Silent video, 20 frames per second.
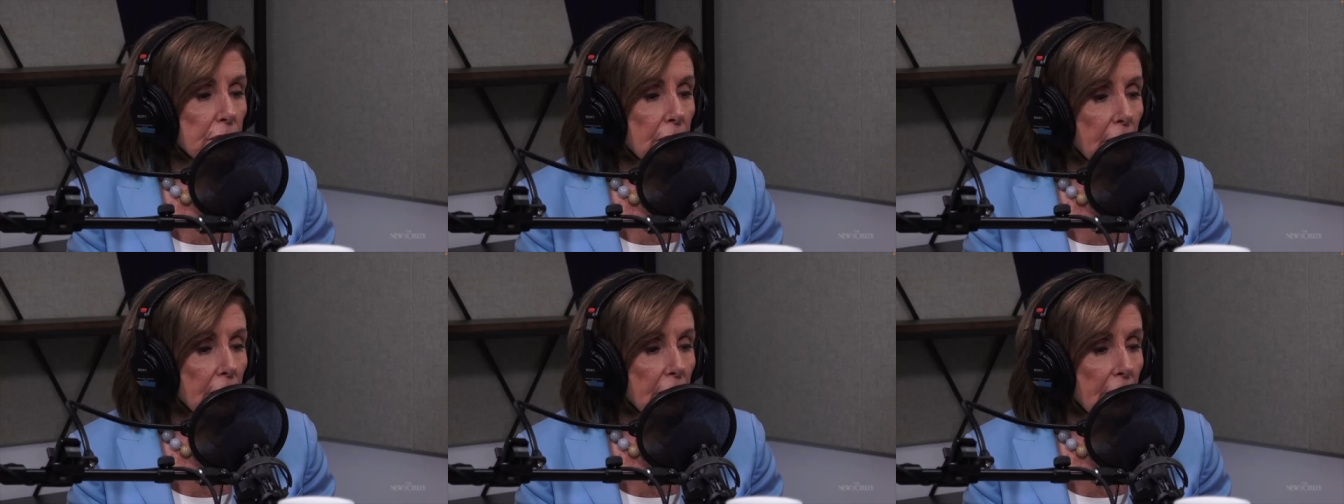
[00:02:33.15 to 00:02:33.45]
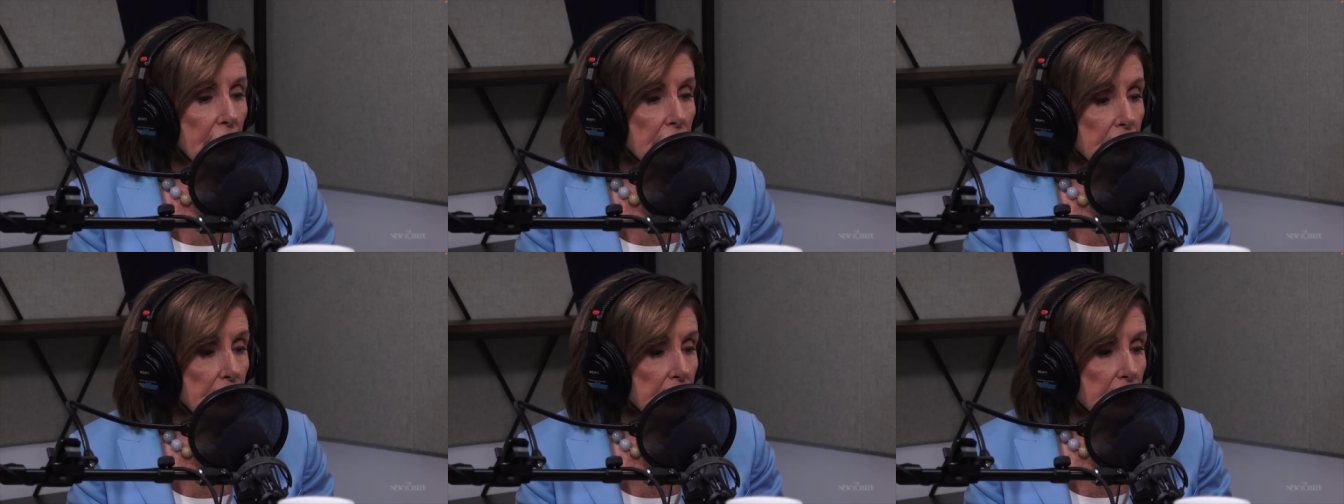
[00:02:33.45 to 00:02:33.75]
say
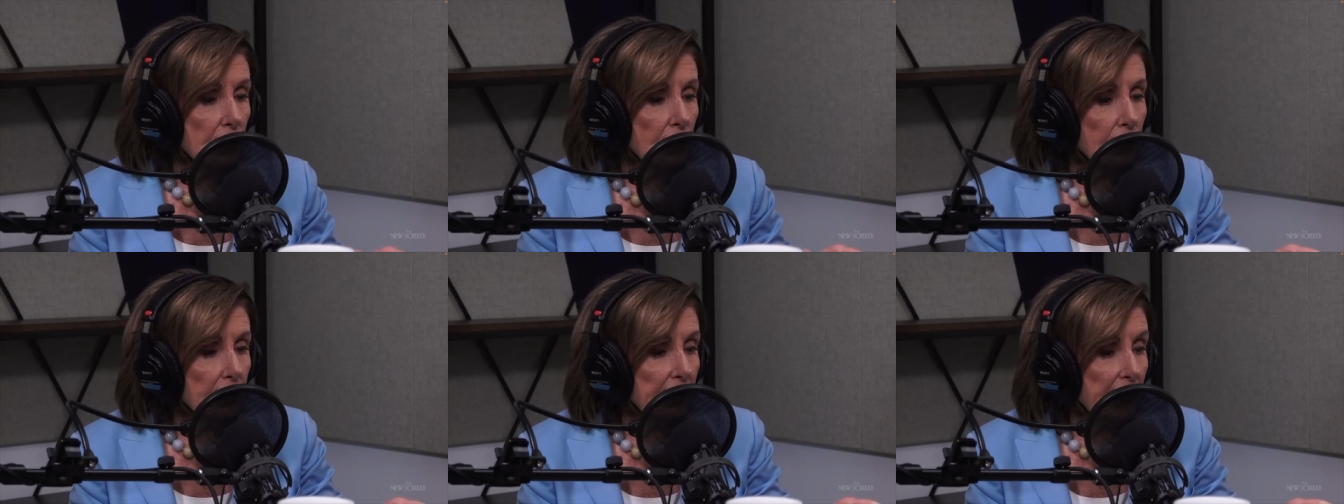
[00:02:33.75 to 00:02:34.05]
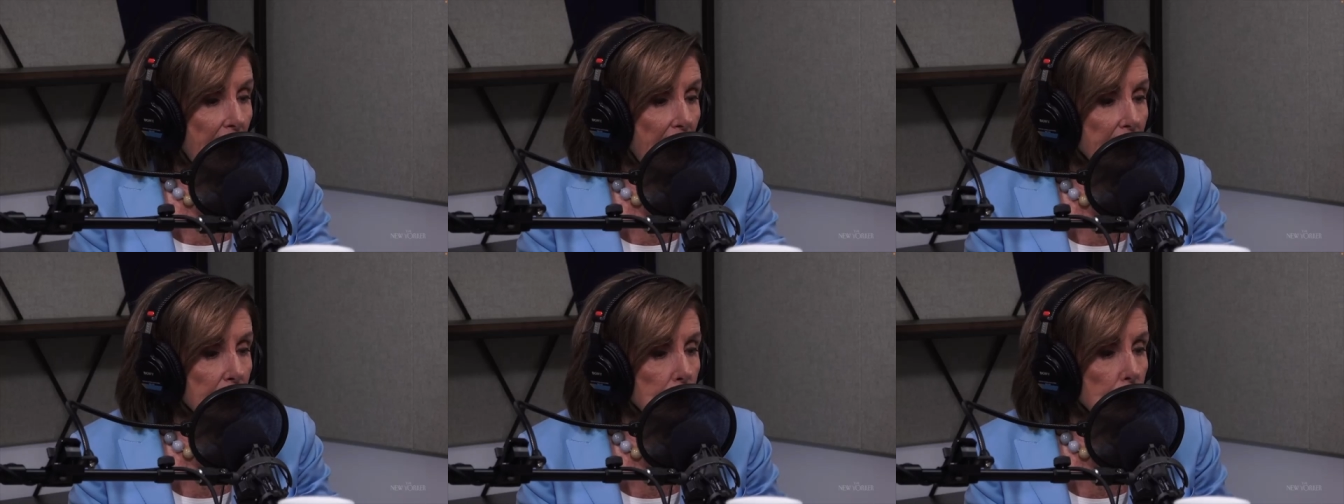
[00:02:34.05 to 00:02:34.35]
necessarily
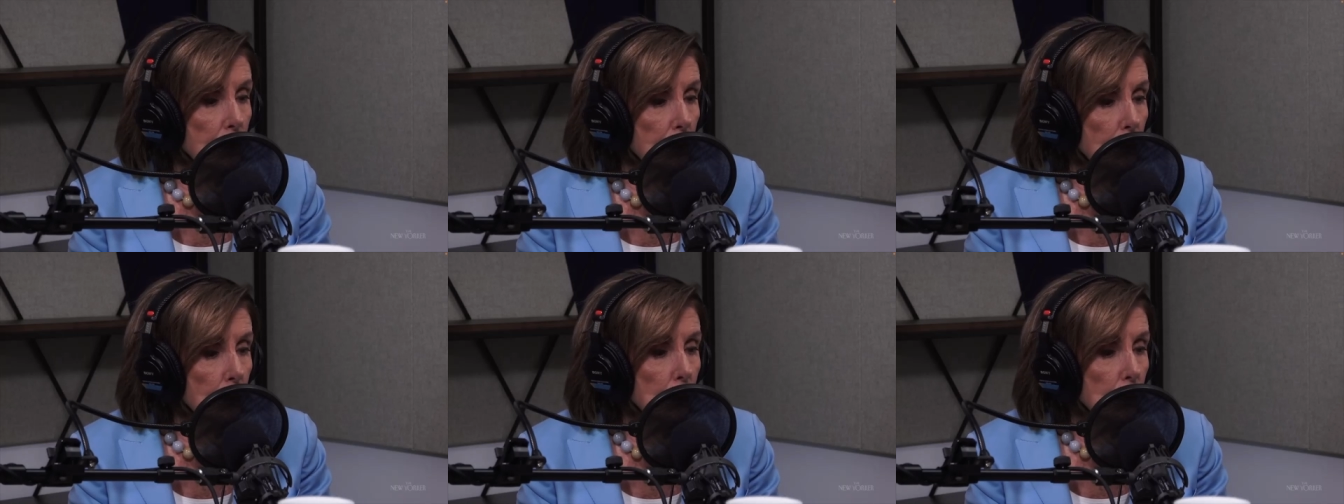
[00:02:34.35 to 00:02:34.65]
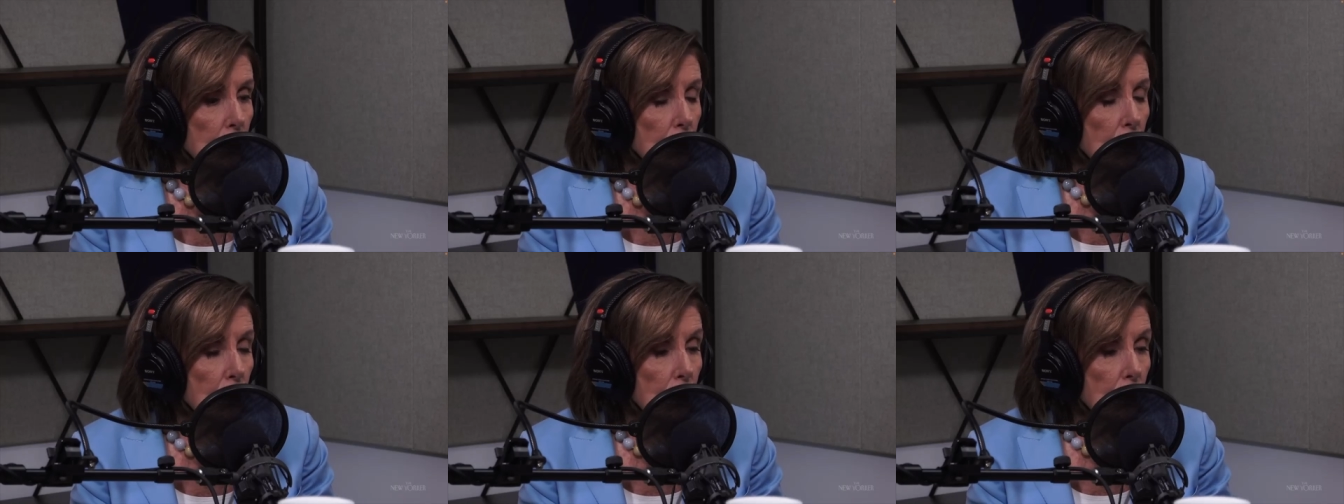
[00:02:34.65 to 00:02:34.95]
I
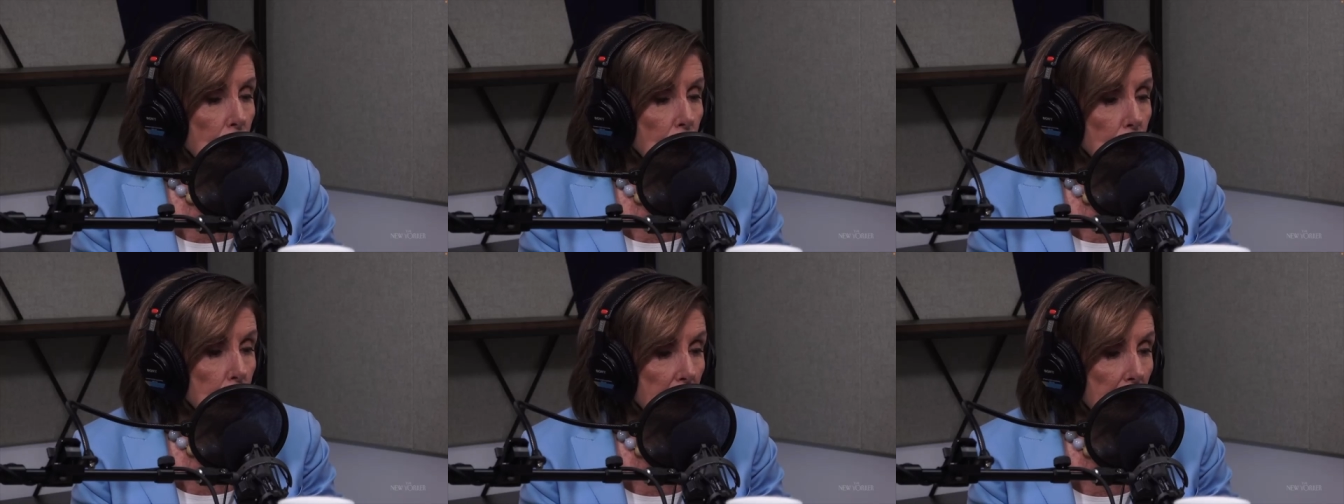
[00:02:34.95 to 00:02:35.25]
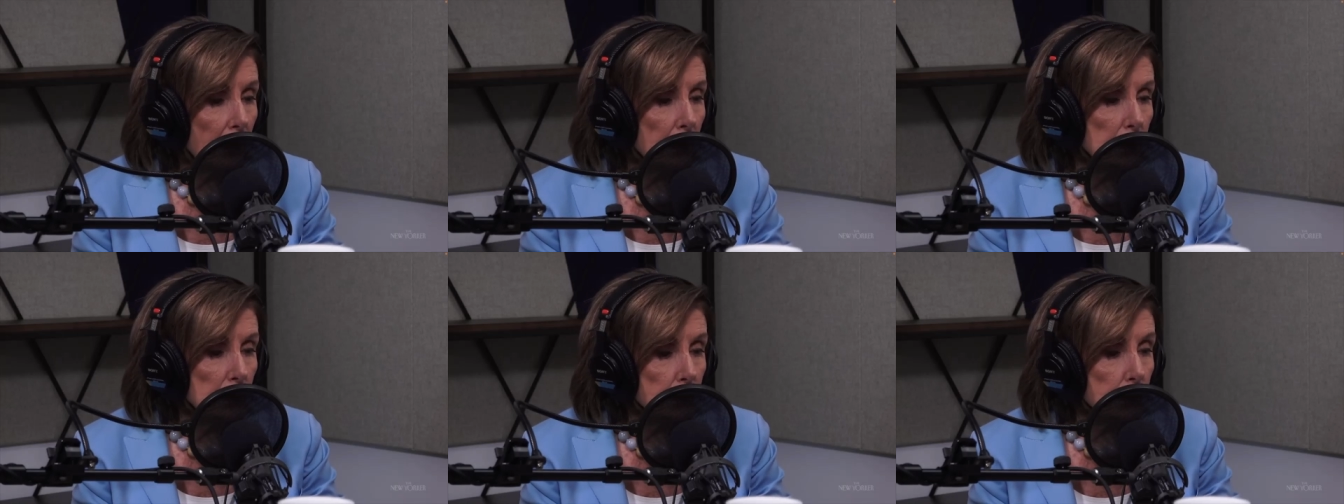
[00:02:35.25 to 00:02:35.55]
knew what
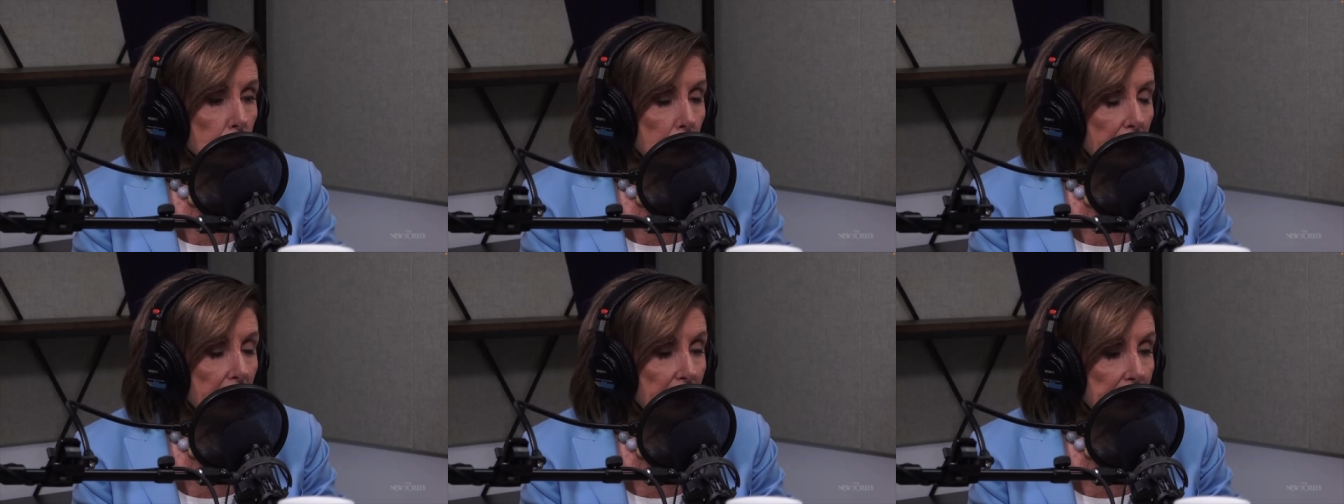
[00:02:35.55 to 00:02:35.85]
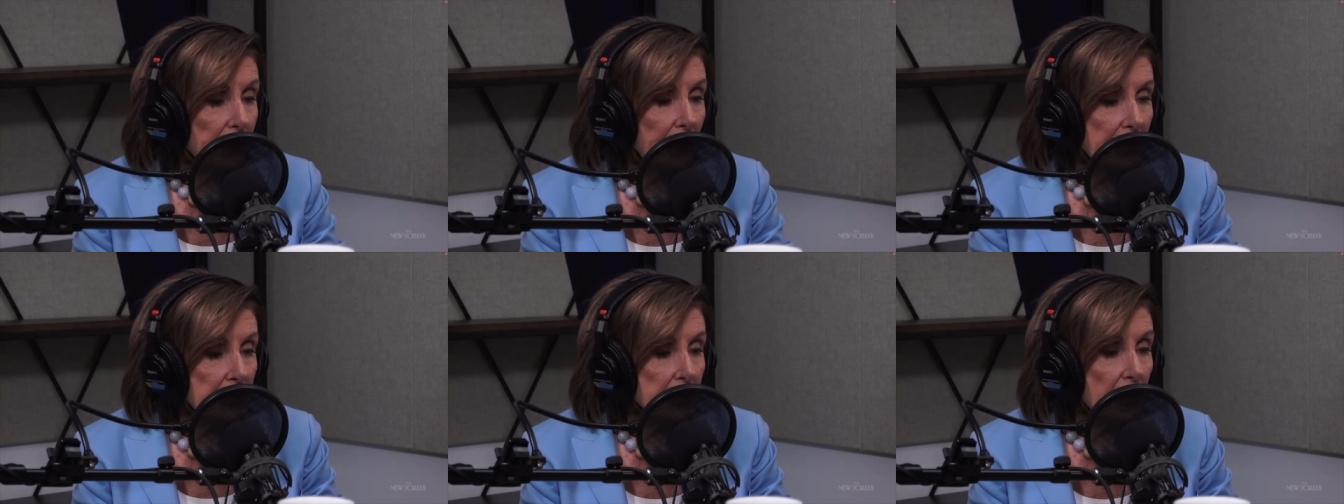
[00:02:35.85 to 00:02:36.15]
I was doing
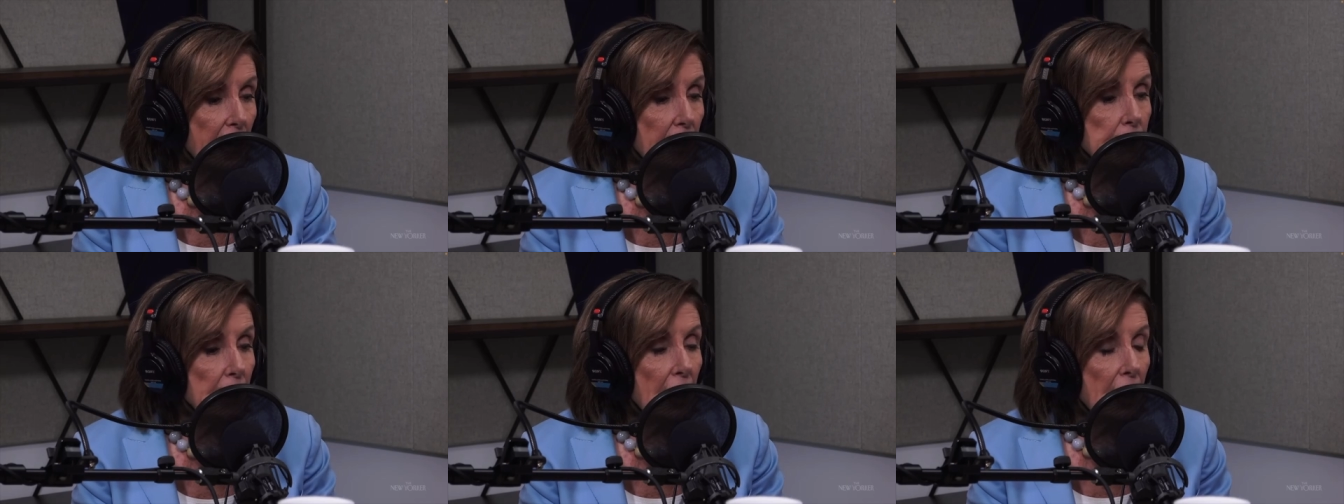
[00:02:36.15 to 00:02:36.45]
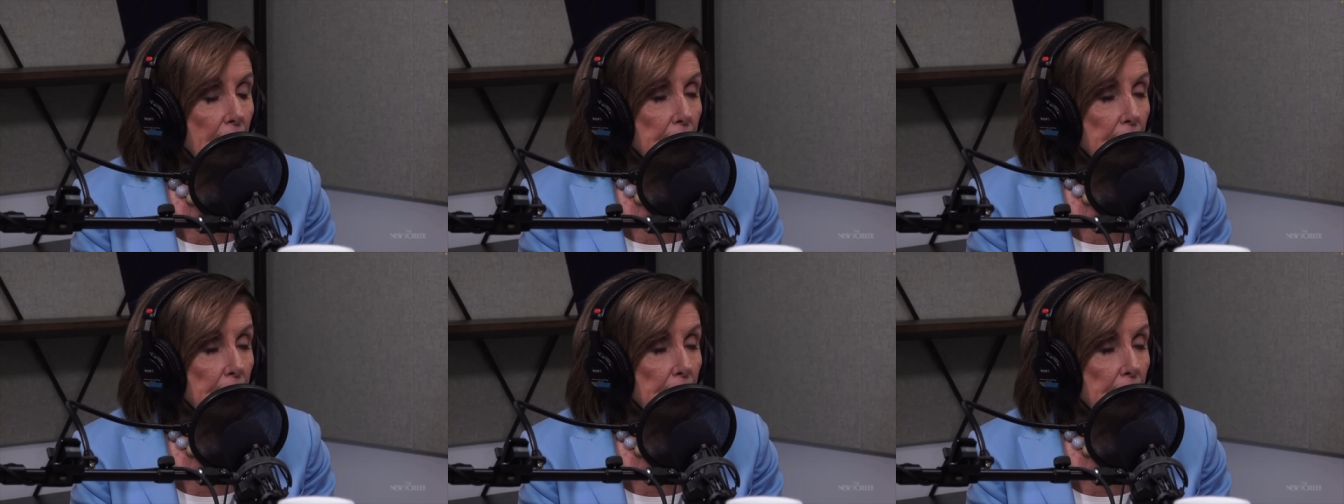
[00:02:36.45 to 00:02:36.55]
at that time.